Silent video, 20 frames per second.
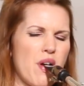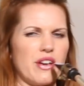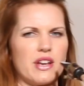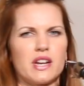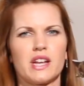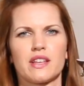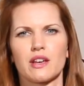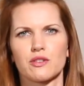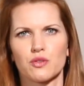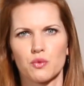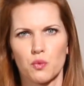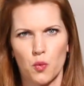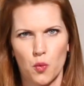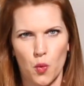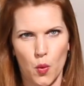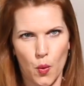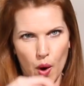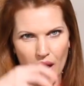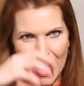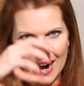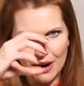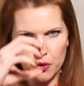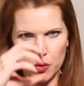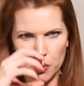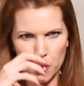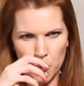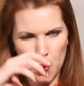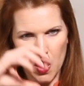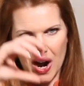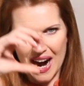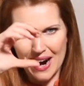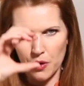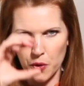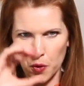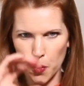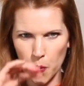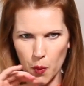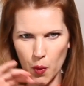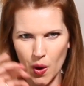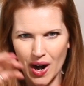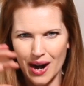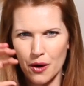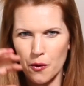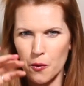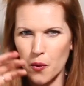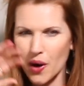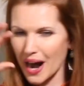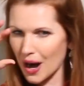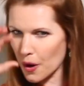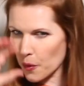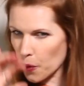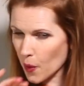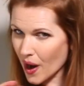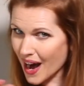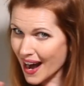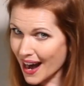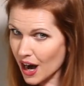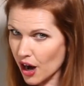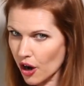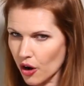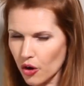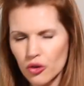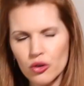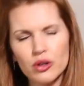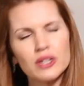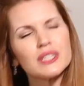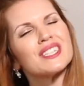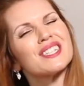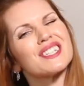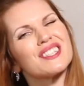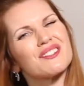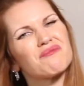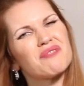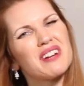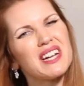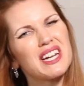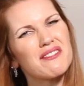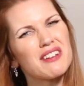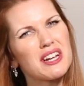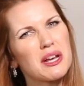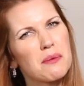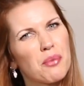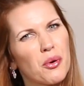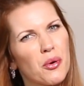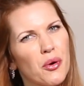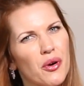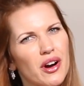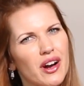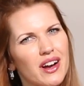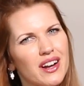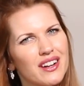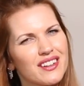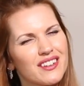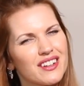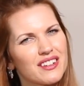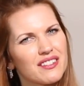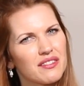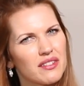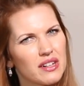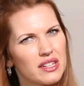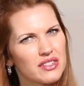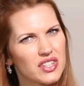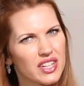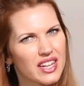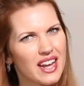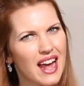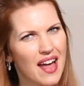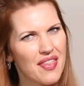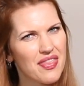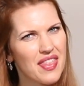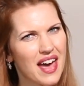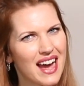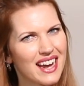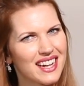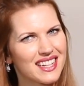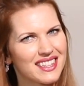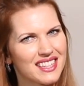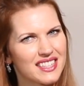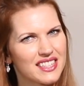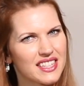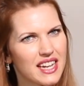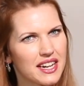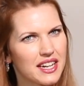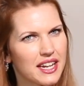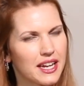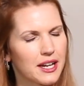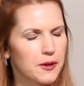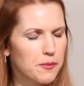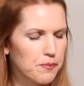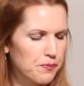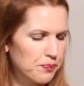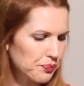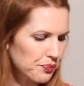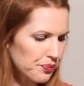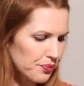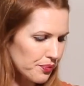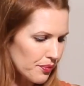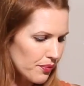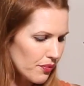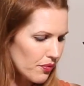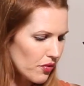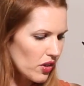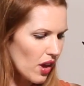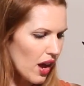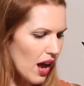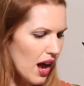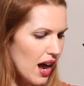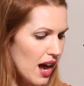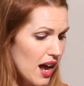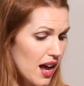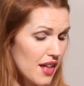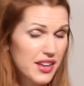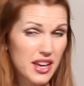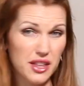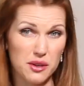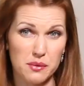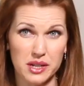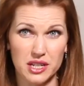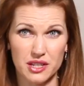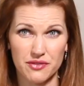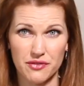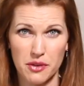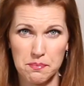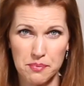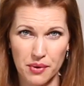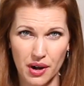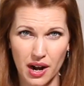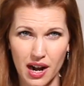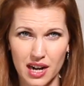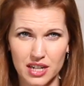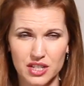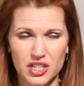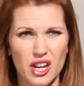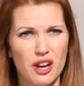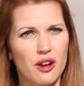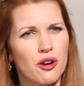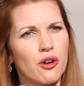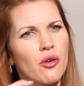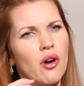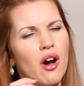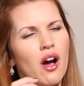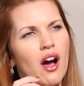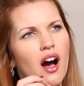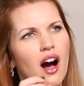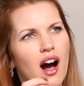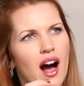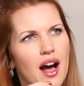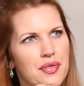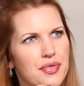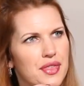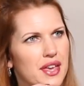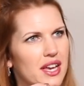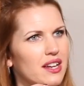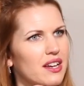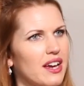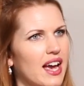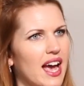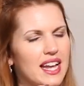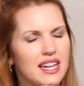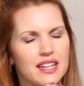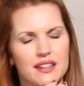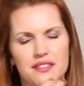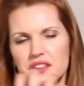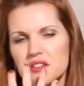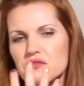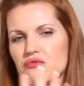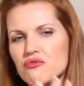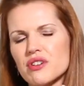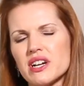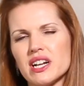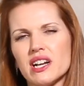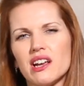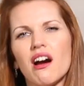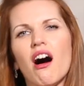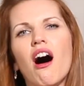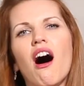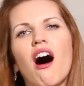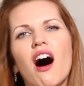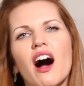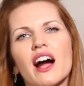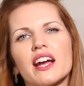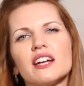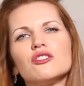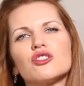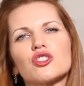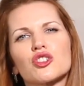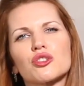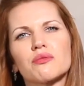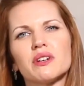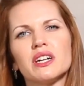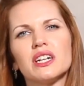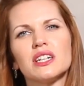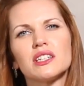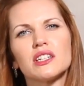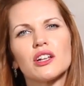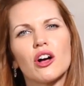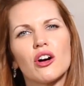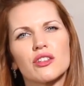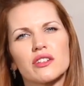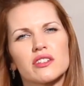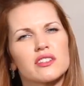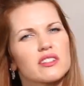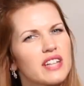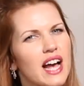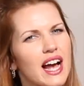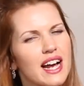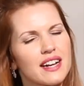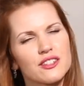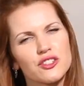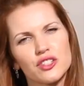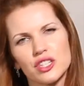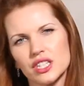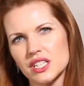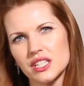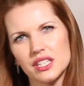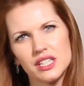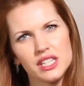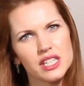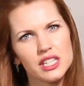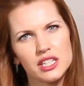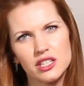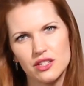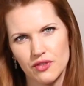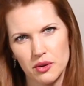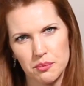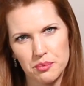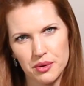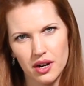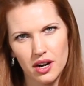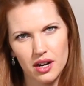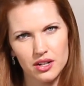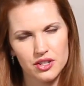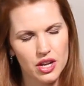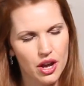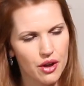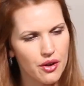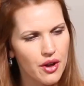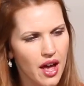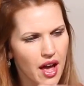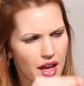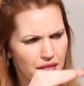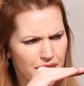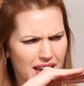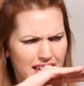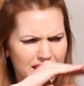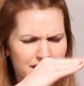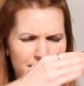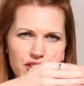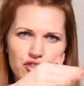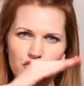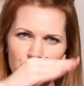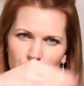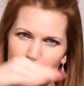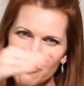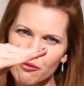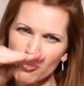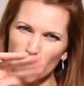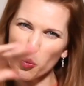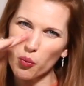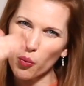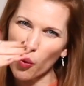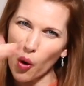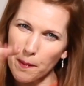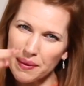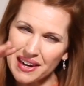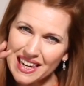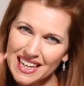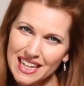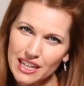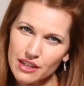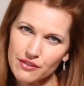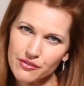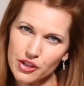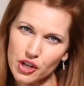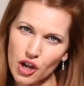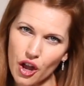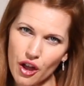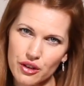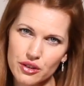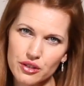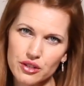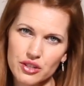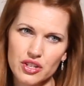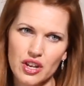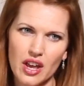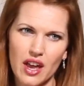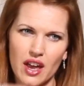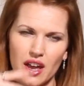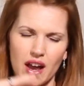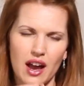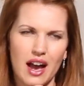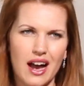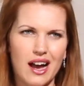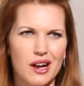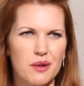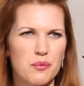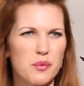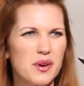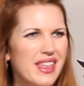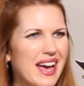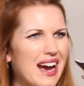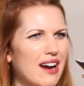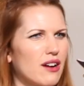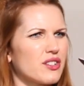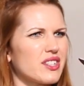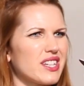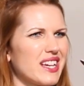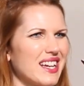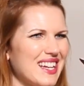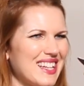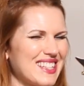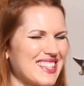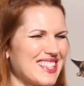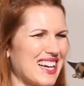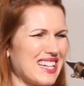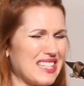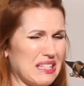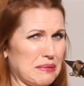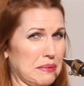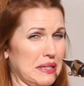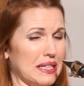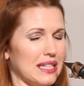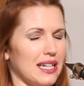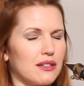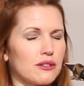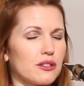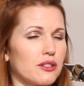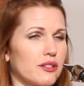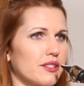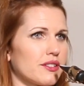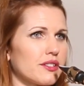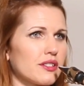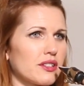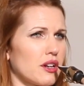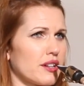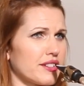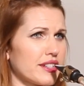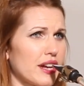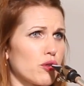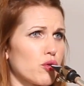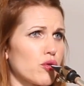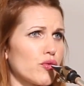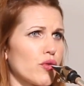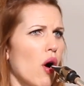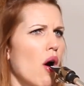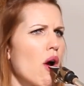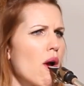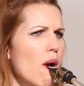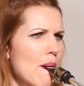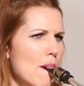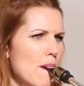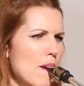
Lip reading: You can hear those wow, wow, wow, wow, wow. Really, really important to get that in the technique. The other one is vibrato. I think anything really high and shrill on the sax just needs vibrato. That's the general wobbling of the note. Without it, it sounds a bit like, God, this is gonna sound awful.